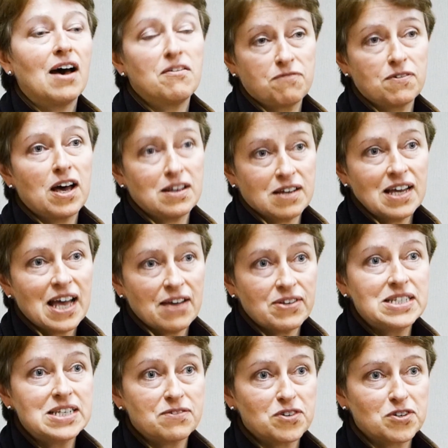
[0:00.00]
are, are
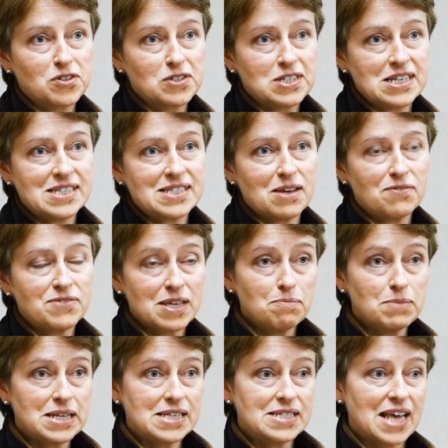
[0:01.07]
having difficulties. So if
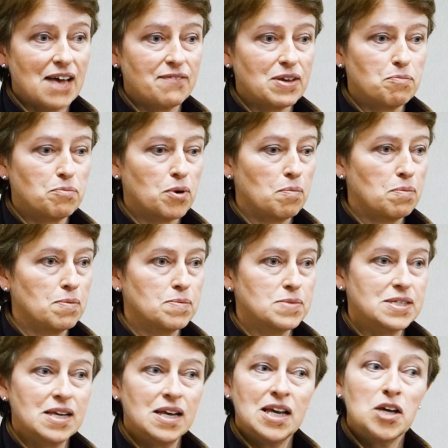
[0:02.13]
somebody is having
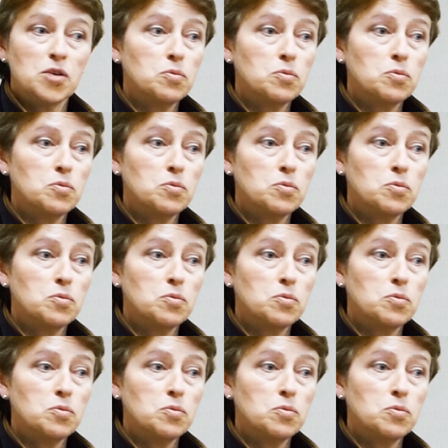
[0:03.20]
problems